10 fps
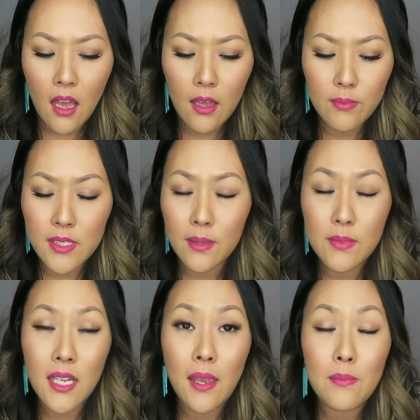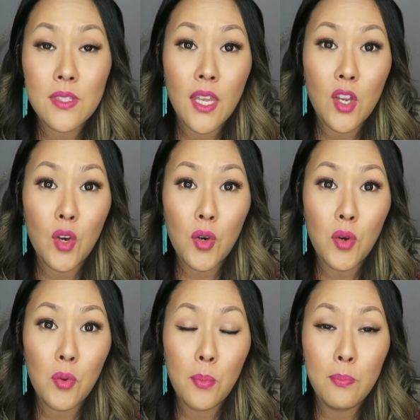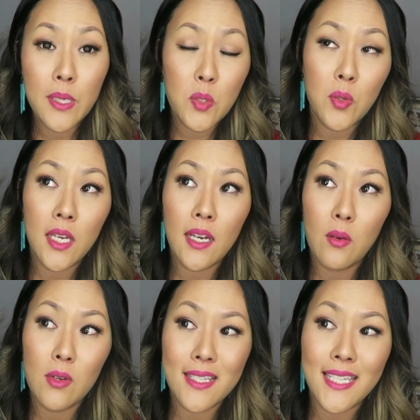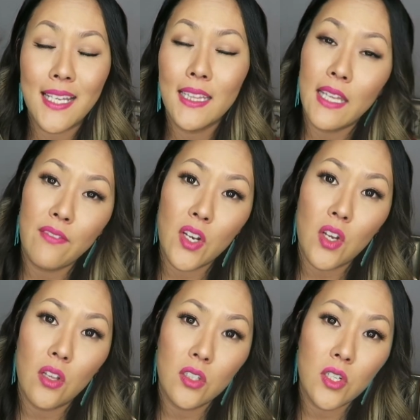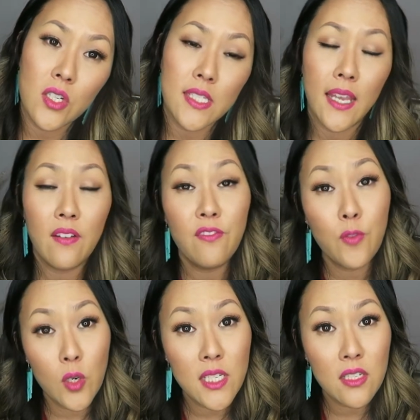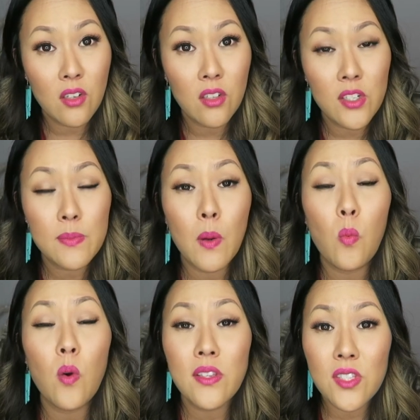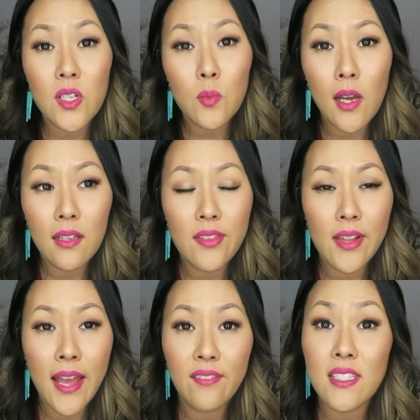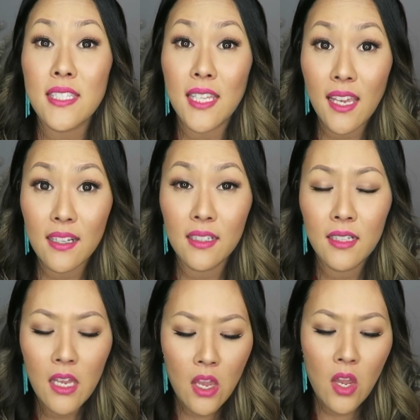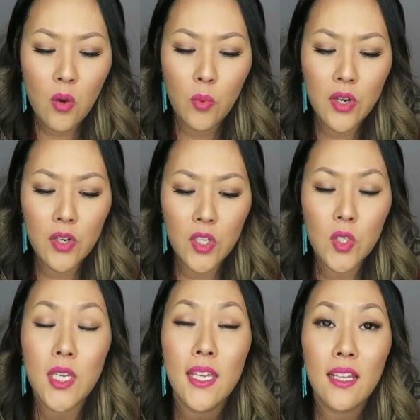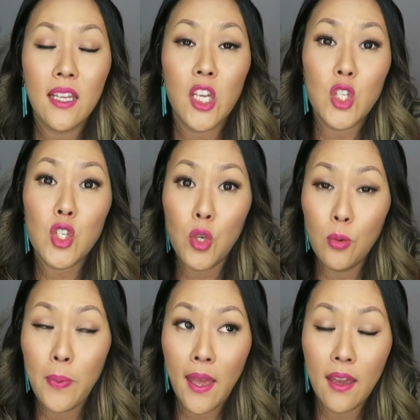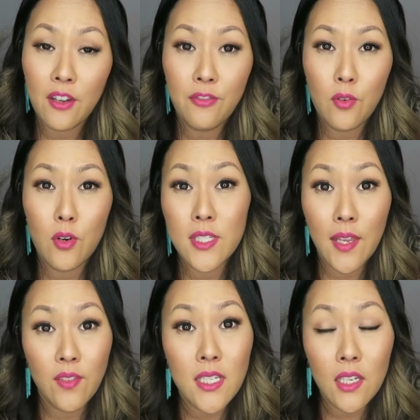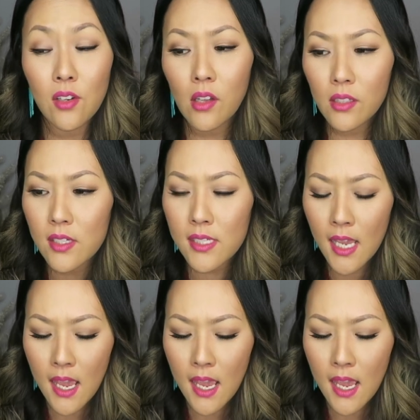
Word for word: Um, sometimes they go between, I wanna say $11 and $14, but once in a while they'll have a sale where you can get like a two pack for $17.